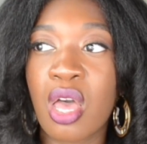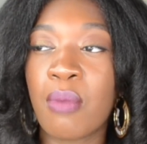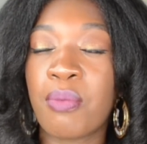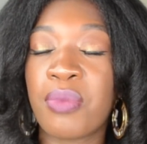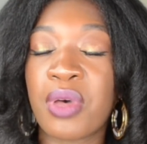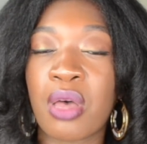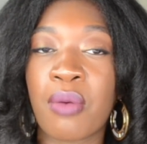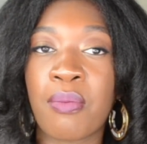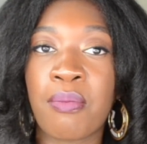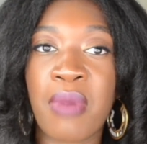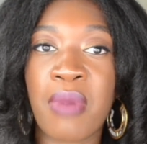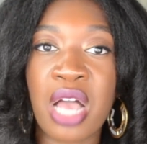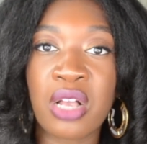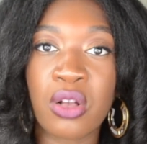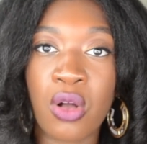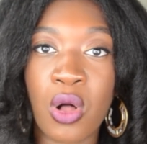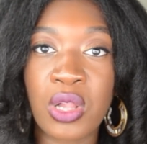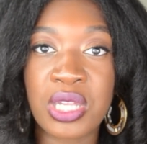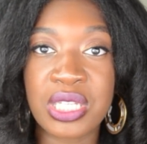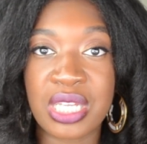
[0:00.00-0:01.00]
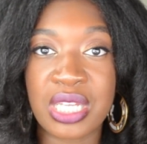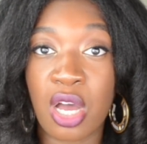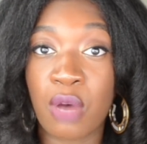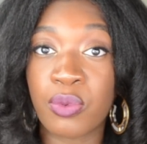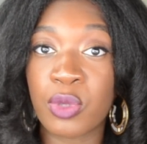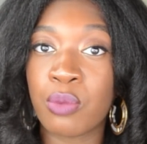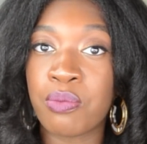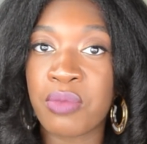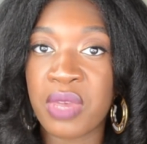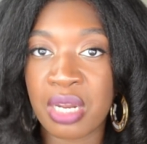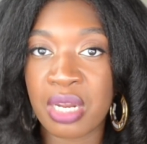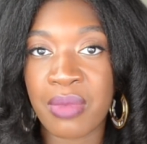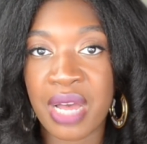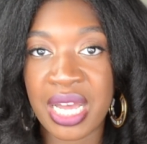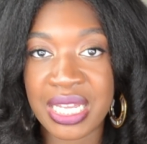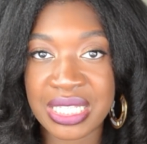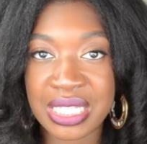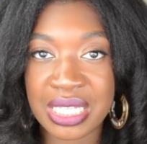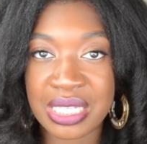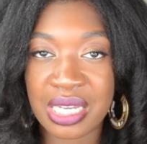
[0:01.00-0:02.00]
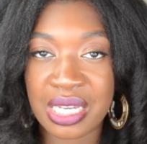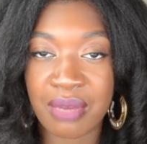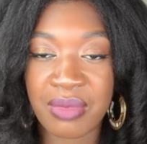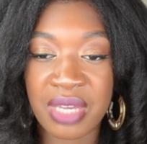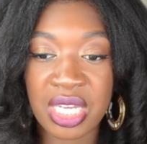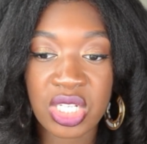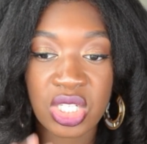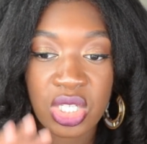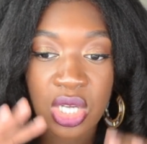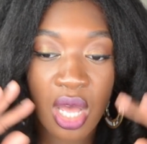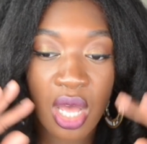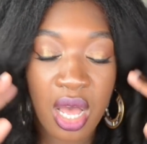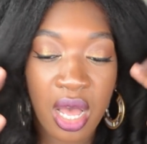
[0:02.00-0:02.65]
but my goal is to help you minimize the damage.